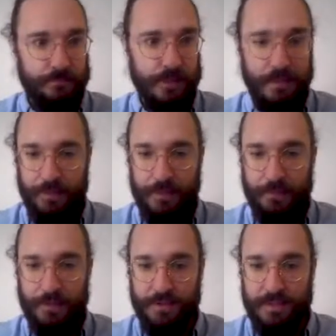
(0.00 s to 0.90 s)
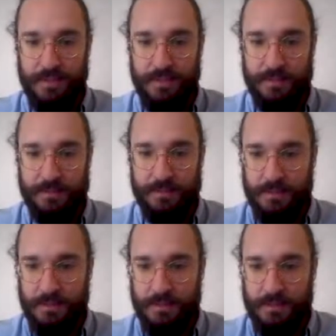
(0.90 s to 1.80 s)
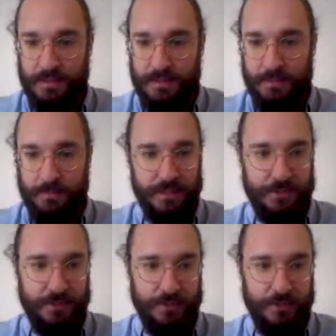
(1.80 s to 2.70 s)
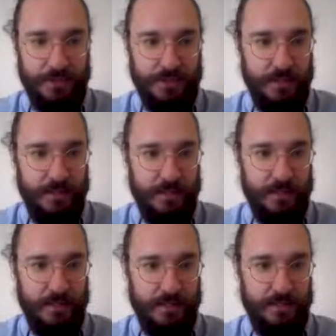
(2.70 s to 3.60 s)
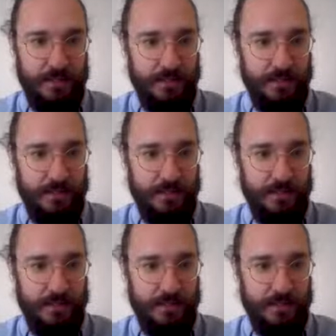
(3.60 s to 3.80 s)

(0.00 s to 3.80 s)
Got a breakpoint there. Keep errors no attribute account ID.